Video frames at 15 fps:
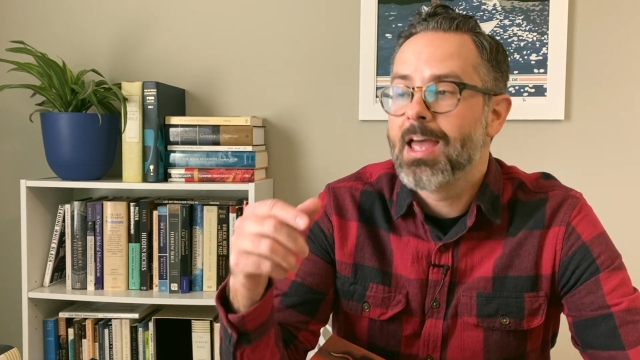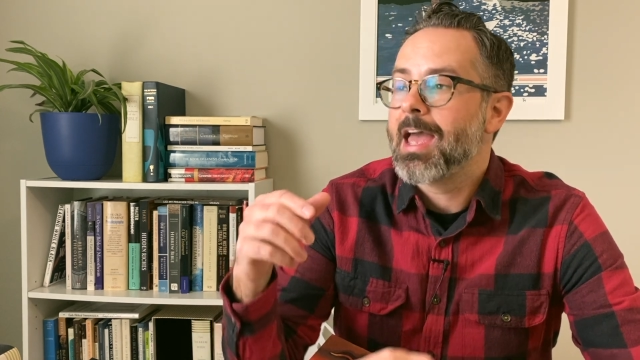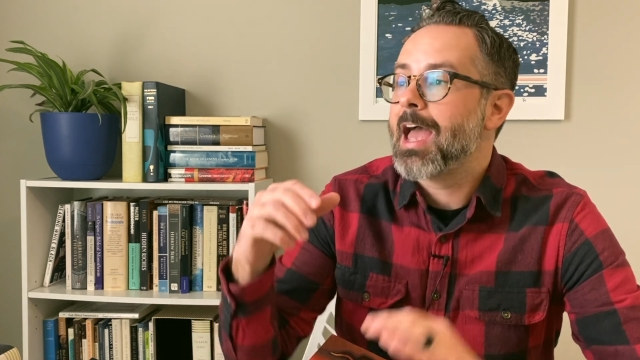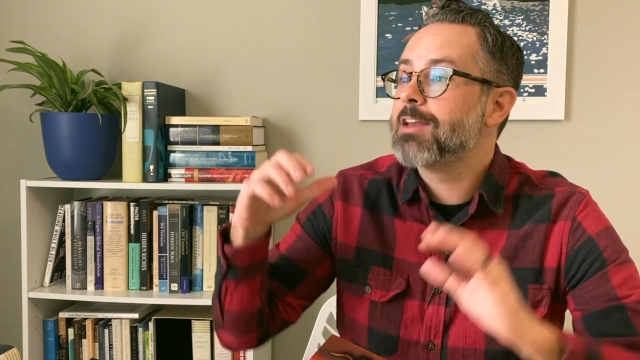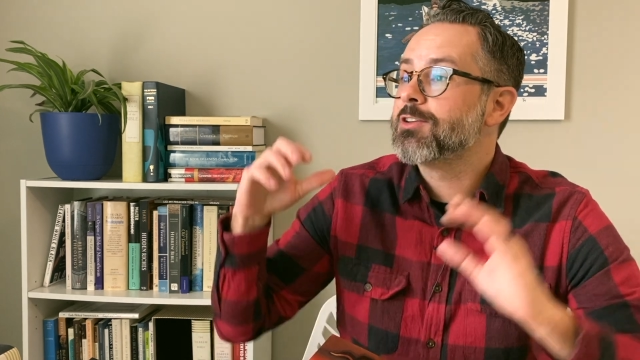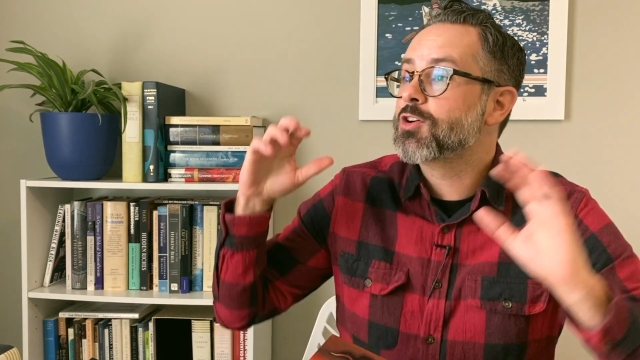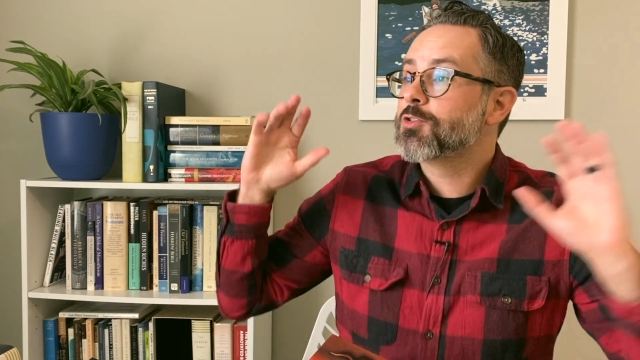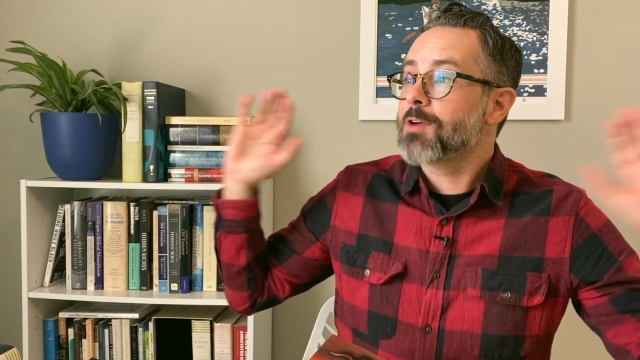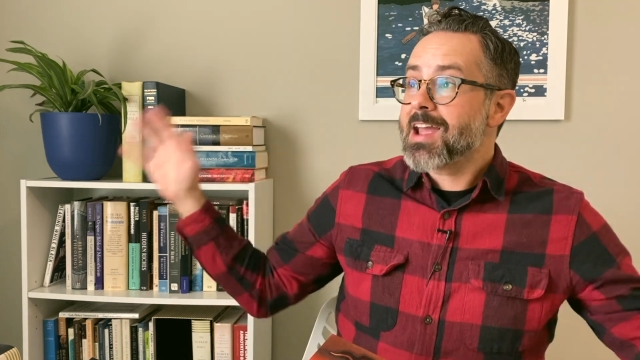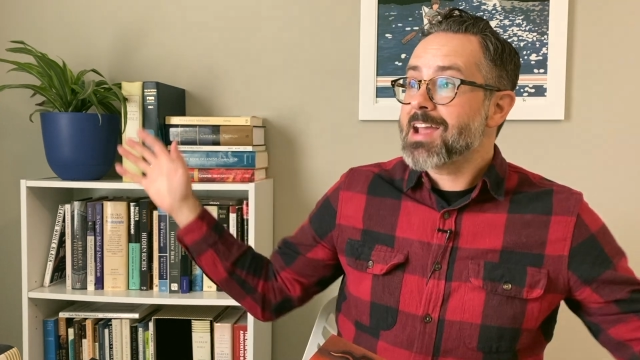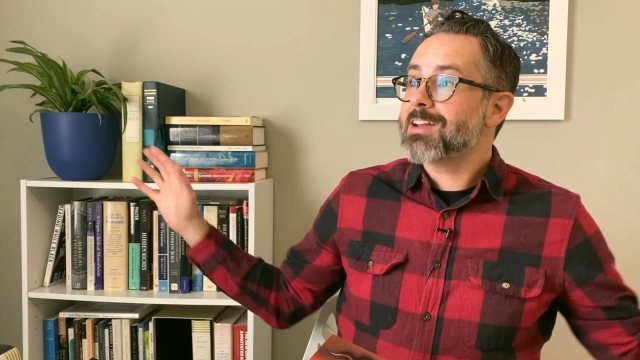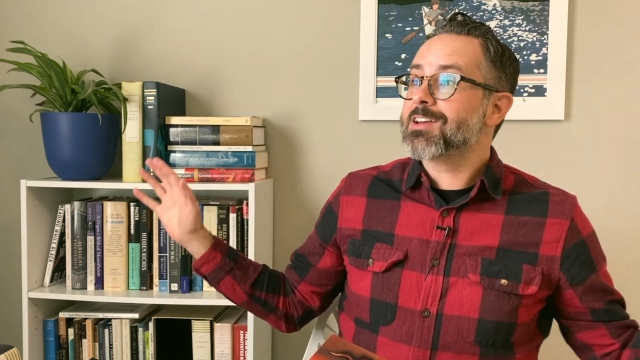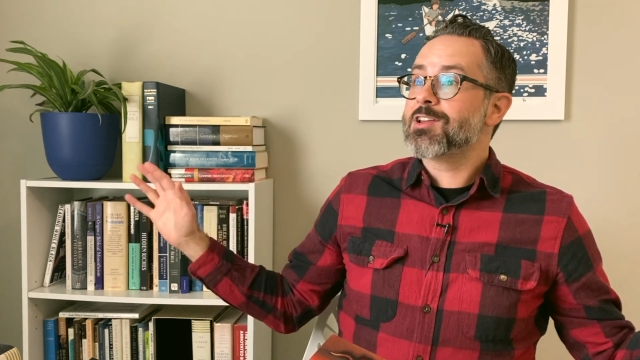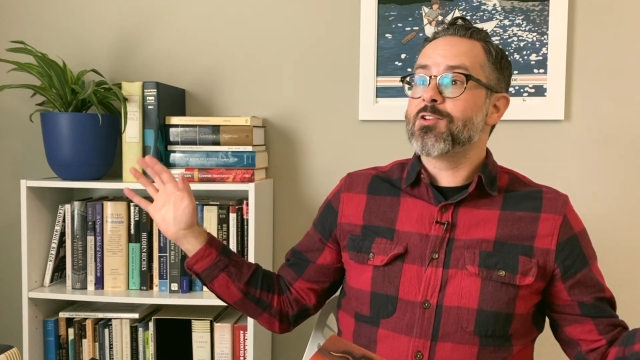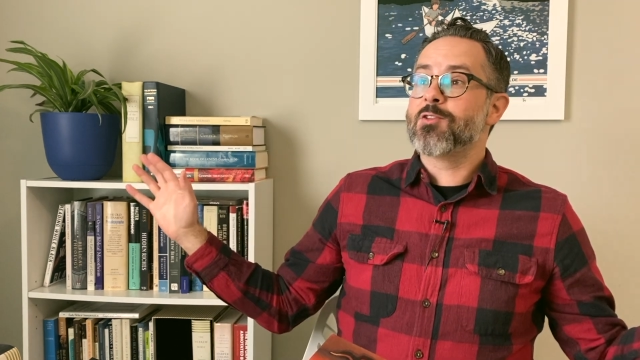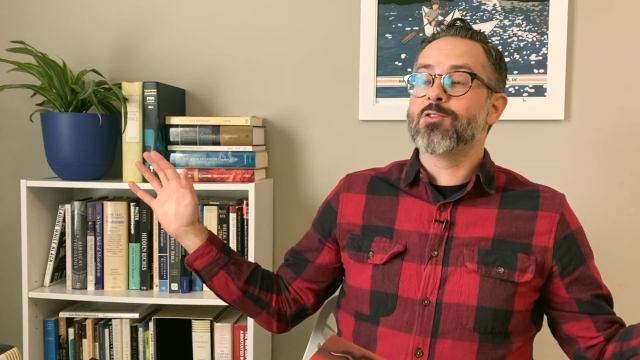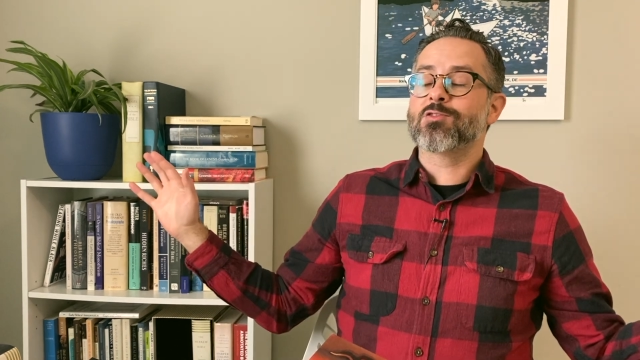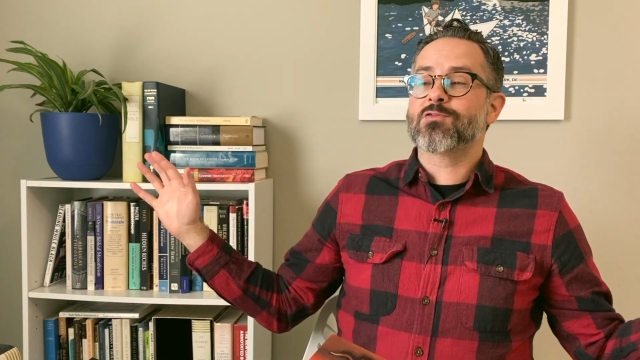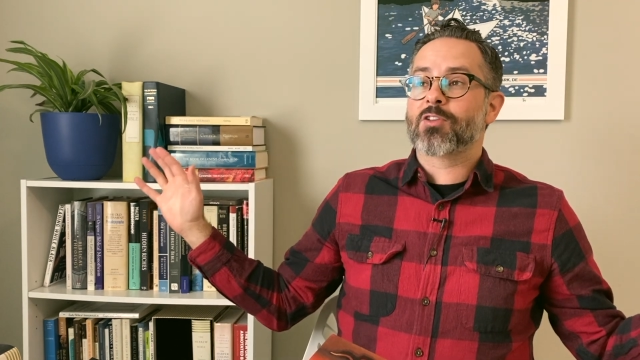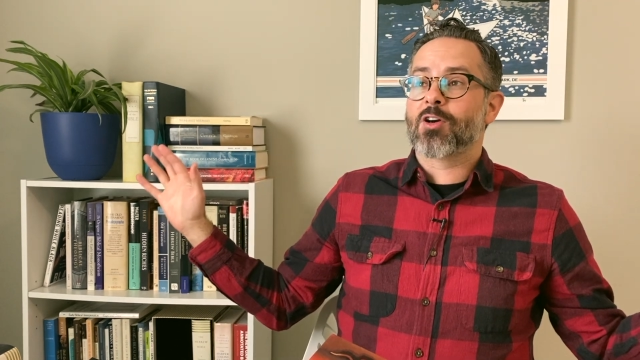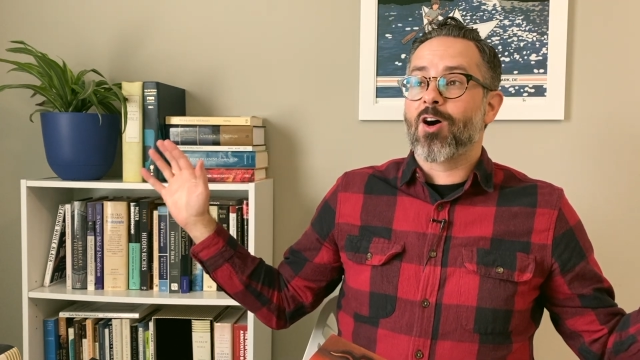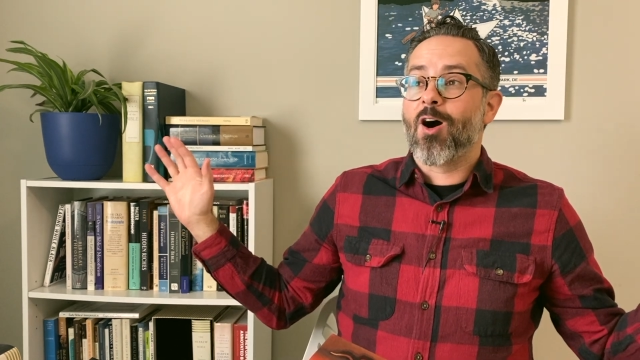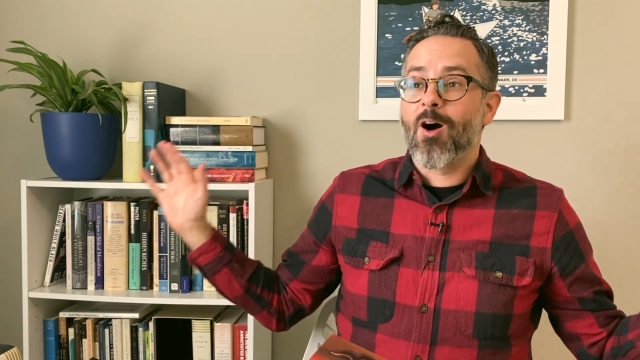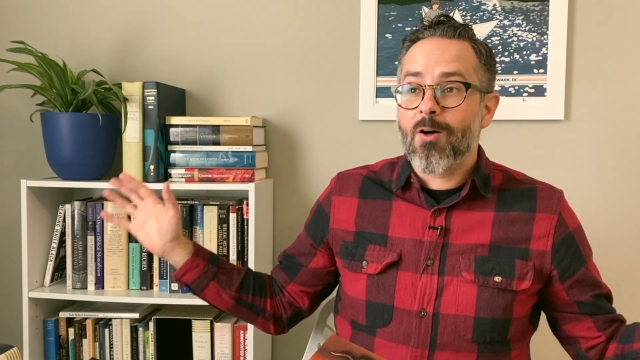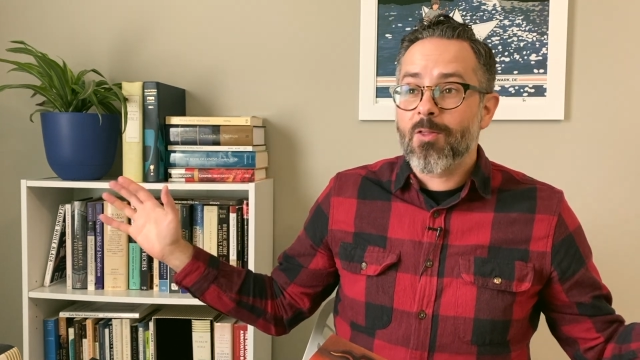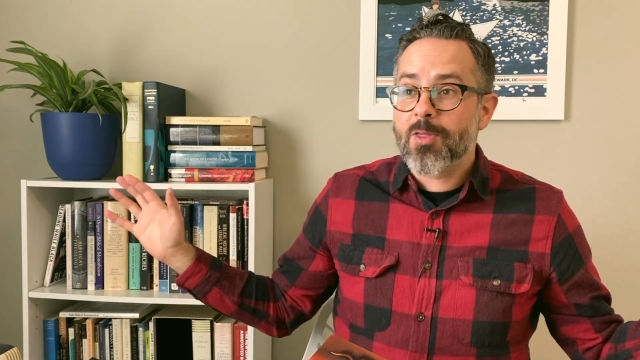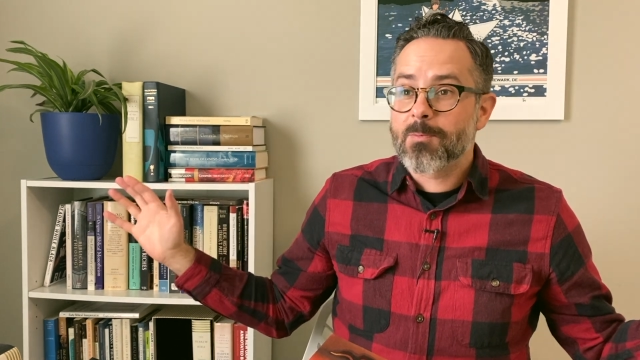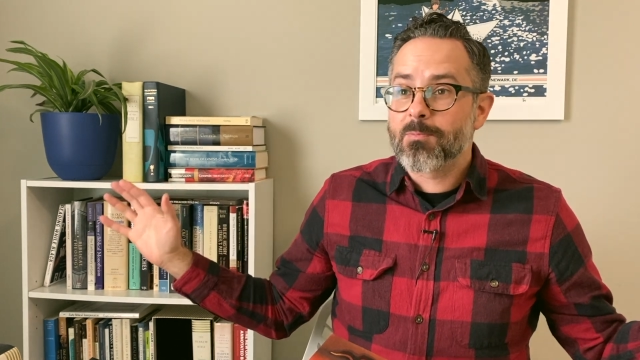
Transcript: And great news for all the